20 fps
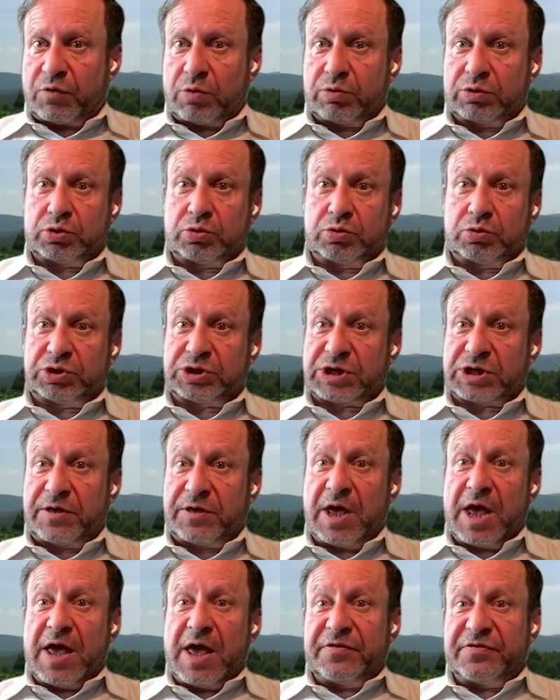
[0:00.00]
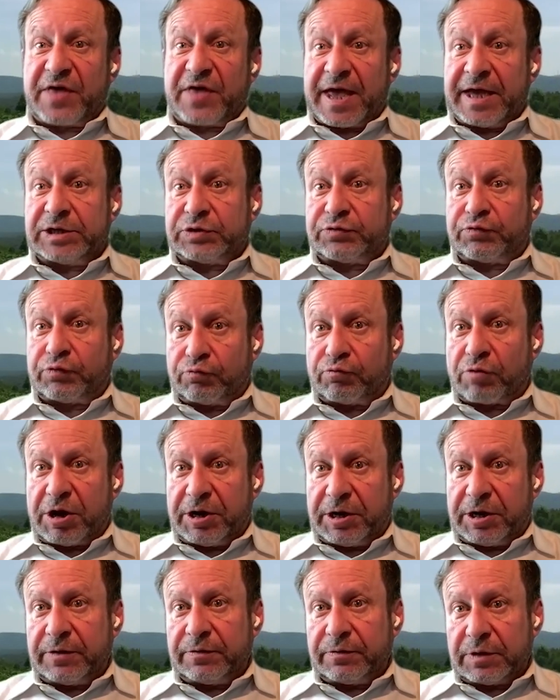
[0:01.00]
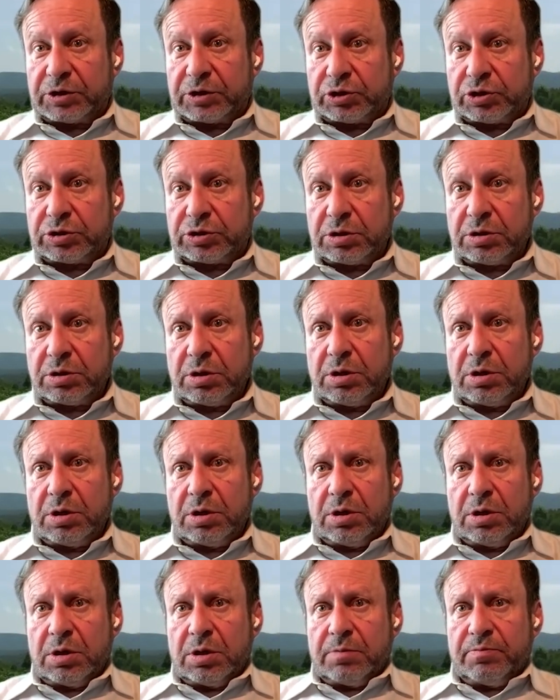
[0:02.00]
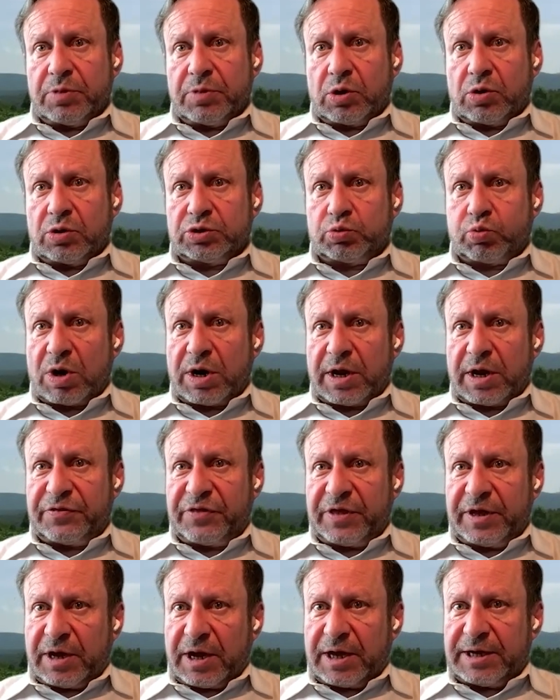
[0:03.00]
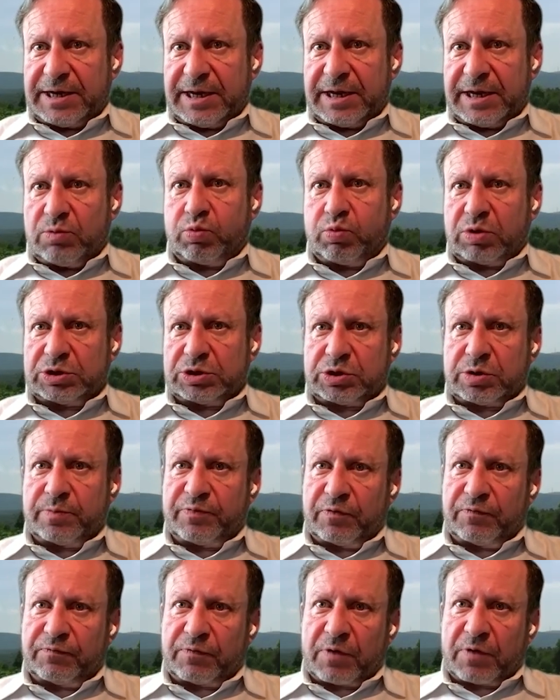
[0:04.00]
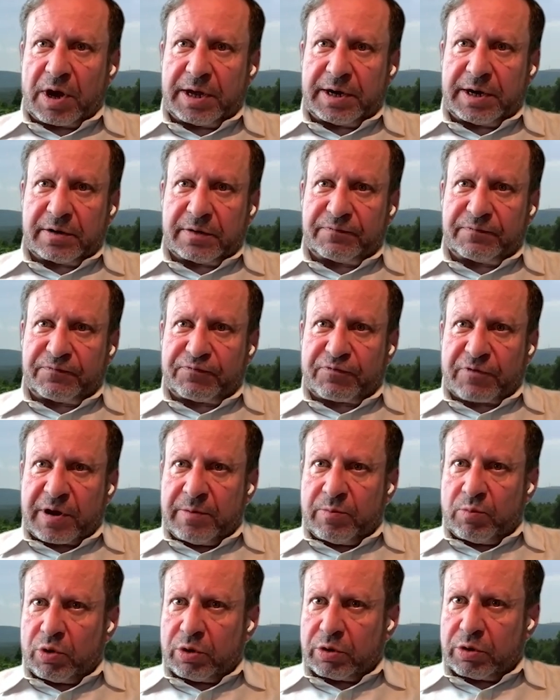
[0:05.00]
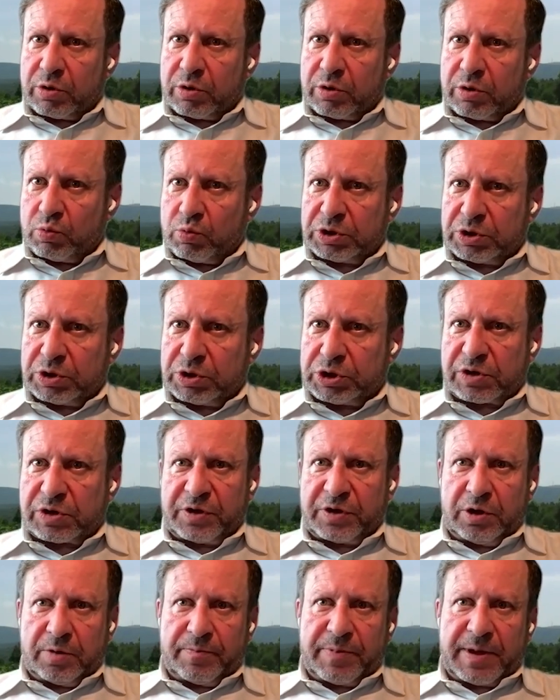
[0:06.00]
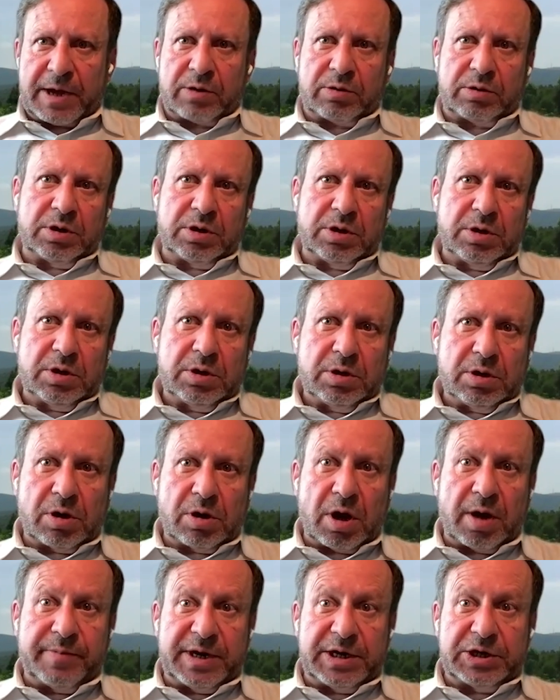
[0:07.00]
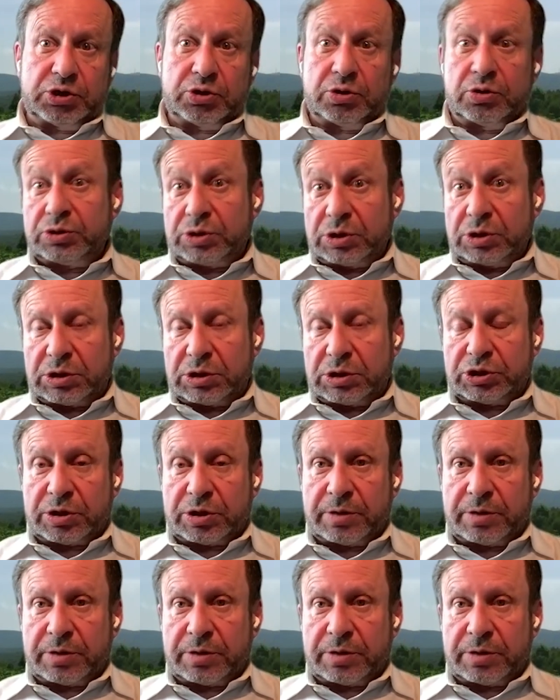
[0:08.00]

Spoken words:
business folks who say, thanks for writing this. Because what I think I did was to provide a framework in which to think about climate issues and to